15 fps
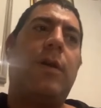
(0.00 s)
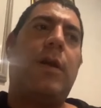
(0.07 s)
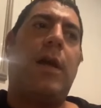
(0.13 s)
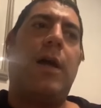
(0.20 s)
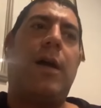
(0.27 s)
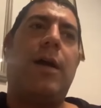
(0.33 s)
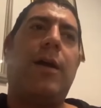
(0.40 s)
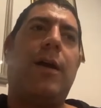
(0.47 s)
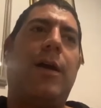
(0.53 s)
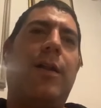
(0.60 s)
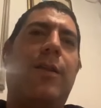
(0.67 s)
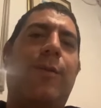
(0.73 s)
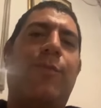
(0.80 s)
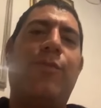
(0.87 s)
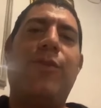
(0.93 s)
I had
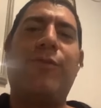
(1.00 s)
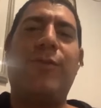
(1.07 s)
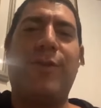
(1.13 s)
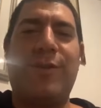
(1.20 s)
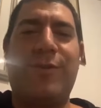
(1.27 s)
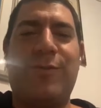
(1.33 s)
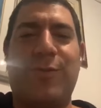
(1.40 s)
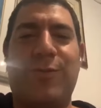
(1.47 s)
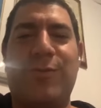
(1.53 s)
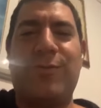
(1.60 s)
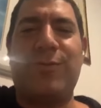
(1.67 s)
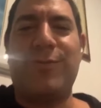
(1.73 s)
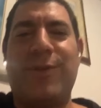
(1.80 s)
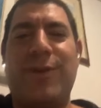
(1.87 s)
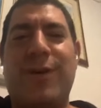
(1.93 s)
the privilege of,
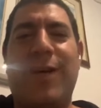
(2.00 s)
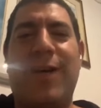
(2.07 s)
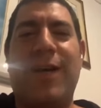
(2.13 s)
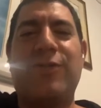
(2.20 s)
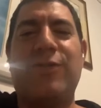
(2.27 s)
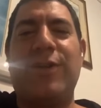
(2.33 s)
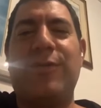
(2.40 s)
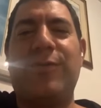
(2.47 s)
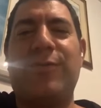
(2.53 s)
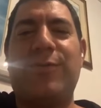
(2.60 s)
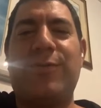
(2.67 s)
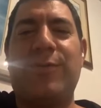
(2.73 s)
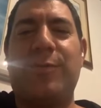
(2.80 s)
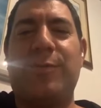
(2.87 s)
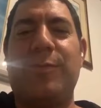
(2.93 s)
actually,
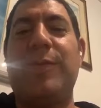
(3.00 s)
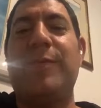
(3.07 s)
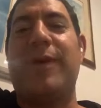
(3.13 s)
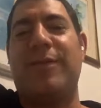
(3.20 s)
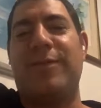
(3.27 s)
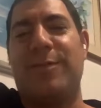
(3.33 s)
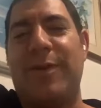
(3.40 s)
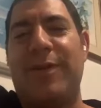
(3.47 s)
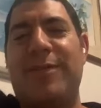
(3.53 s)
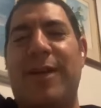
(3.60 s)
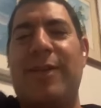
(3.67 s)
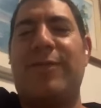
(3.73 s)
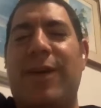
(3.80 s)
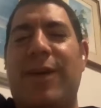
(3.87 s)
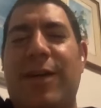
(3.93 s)

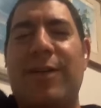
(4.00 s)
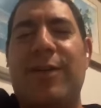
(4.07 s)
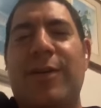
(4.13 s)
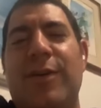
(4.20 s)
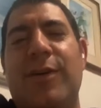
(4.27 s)
myself, I had